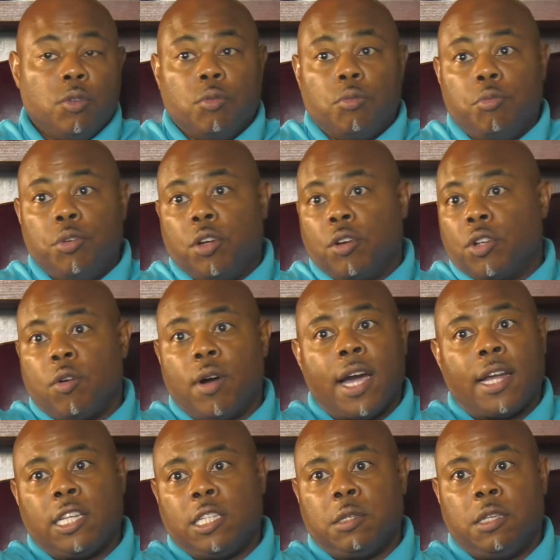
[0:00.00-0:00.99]
We don't know
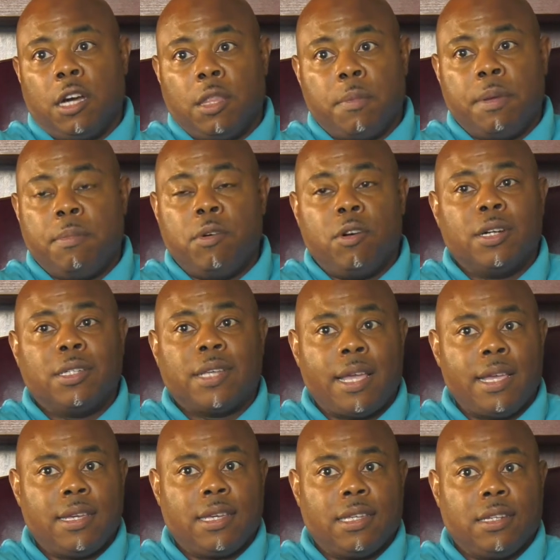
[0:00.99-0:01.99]
how these other people are going to
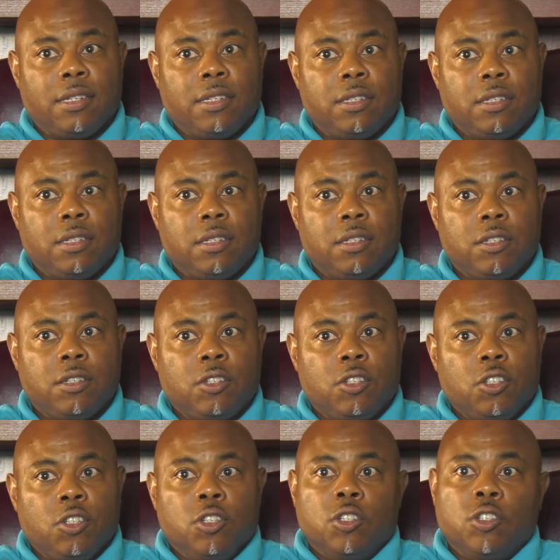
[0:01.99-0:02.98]
take it.
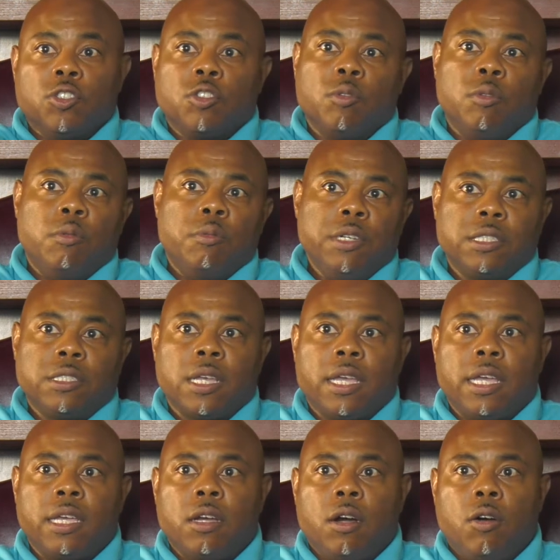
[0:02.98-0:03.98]
So when we
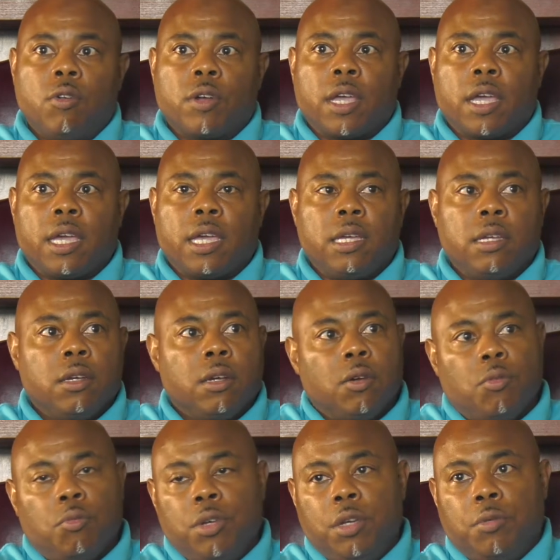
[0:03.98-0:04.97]
say, okay,
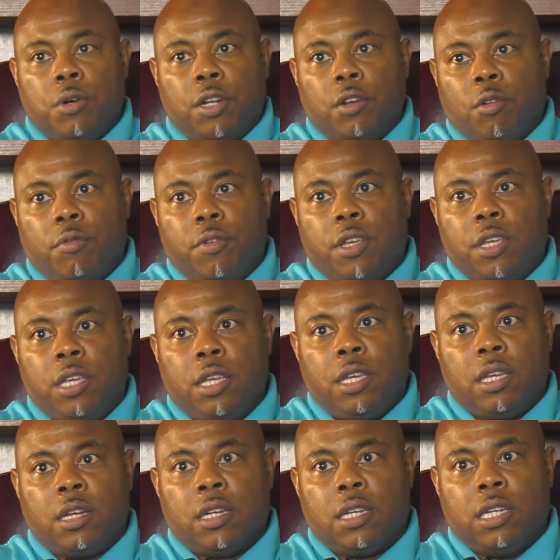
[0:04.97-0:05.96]
we went over
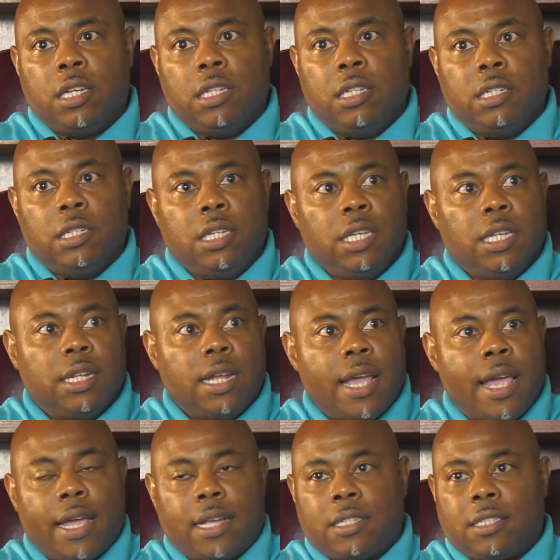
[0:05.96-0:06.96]
here and did
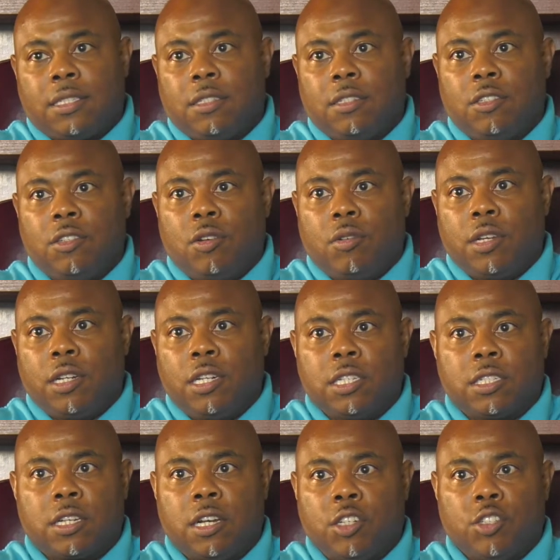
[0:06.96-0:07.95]
X, you know, in
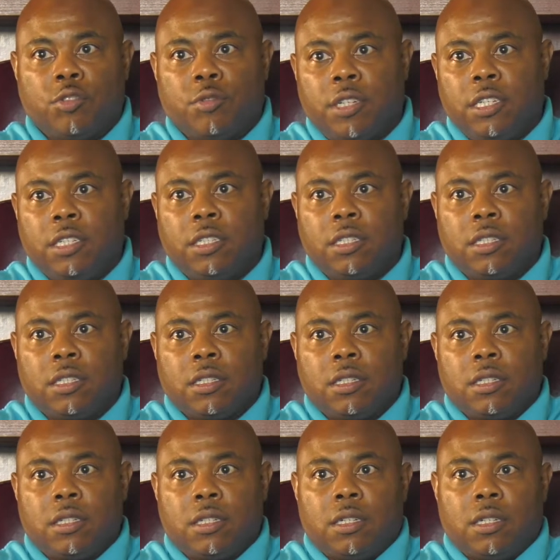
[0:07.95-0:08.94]
this country,
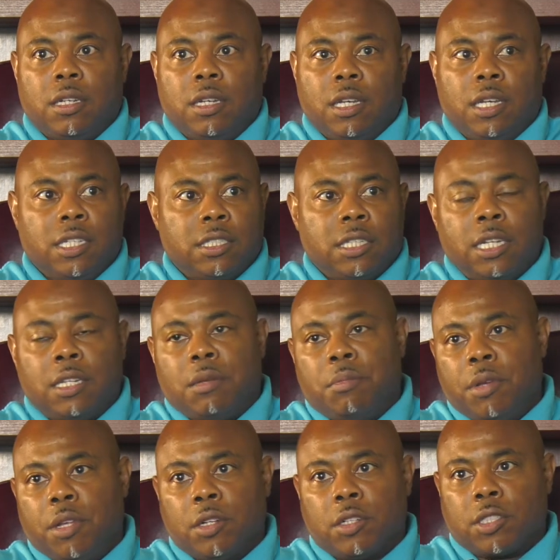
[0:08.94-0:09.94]
and sent the
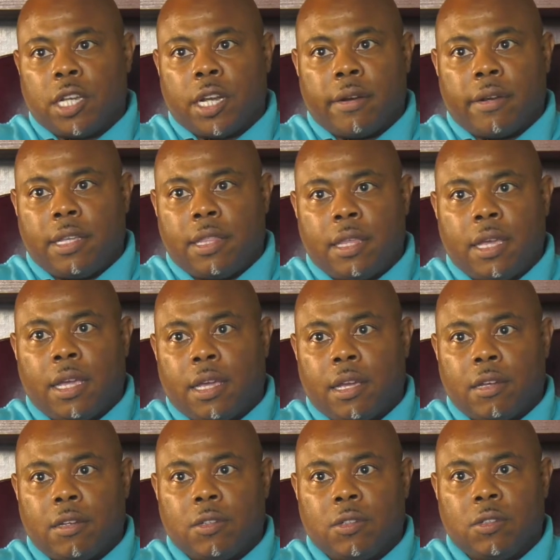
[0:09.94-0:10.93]
military there,